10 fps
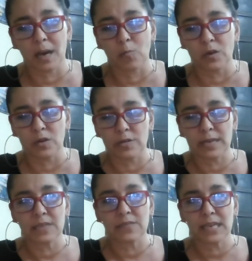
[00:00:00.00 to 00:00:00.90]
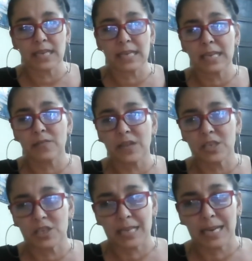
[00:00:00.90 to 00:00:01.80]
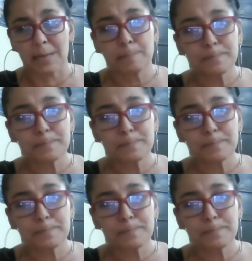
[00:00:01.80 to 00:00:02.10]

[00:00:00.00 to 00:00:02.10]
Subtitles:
World Creativity and Innovation Day.